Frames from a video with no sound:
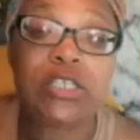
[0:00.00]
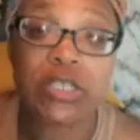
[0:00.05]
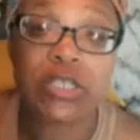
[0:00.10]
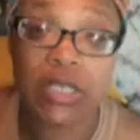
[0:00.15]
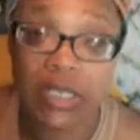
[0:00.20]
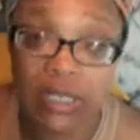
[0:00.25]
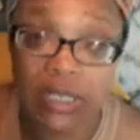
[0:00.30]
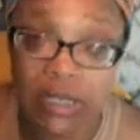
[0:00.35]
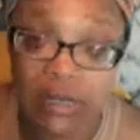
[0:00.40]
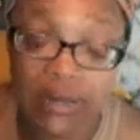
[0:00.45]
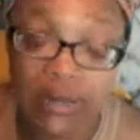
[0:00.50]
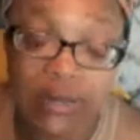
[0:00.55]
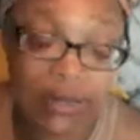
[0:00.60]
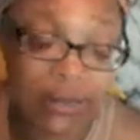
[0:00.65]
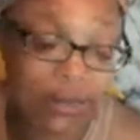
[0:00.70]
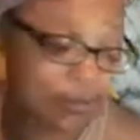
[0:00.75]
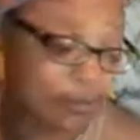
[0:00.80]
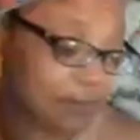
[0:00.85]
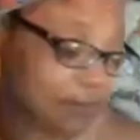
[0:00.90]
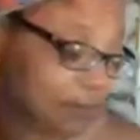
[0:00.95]
need to
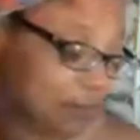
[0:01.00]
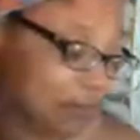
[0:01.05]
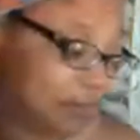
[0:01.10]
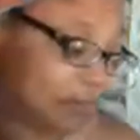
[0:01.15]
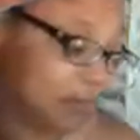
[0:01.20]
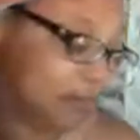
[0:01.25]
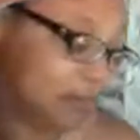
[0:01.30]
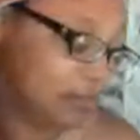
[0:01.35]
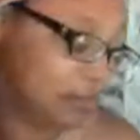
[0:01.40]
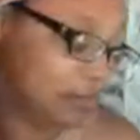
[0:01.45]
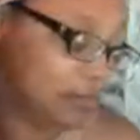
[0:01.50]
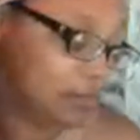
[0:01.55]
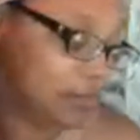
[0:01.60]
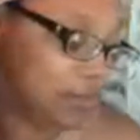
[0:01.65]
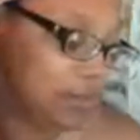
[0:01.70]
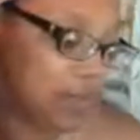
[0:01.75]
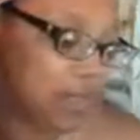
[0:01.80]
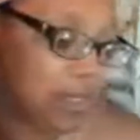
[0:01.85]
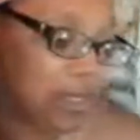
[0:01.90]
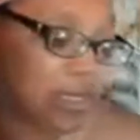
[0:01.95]
eat.
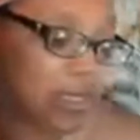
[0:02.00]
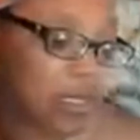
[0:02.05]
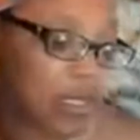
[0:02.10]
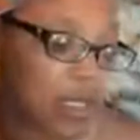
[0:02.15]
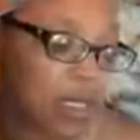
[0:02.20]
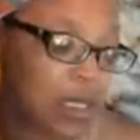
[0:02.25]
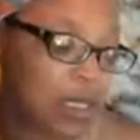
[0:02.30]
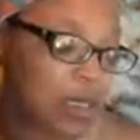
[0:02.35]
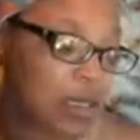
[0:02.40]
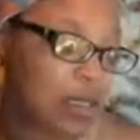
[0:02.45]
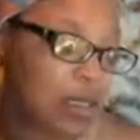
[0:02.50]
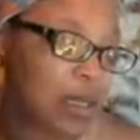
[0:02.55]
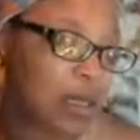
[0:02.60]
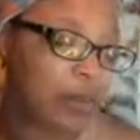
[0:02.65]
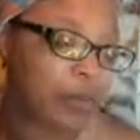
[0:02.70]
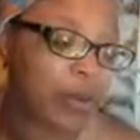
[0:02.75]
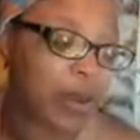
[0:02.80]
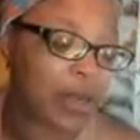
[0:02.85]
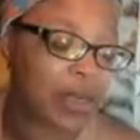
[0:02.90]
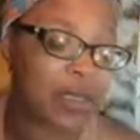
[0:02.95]
I'm
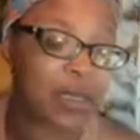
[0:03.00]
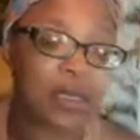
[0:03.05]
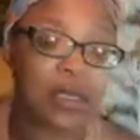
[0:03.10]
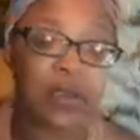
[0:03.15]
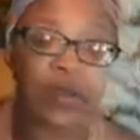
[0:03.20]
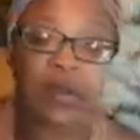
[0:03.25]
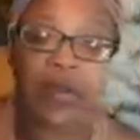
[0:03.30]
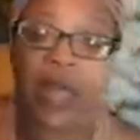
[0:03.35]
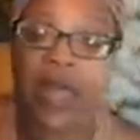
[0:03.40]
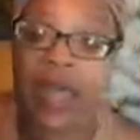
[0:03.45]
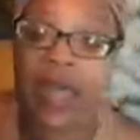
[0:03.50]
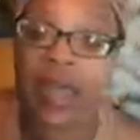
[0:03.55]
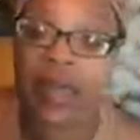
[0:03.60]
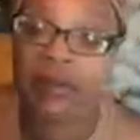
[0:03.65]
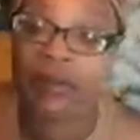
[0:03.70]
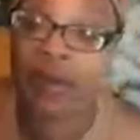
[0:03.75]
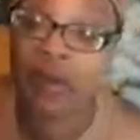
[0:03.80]
probably going to go live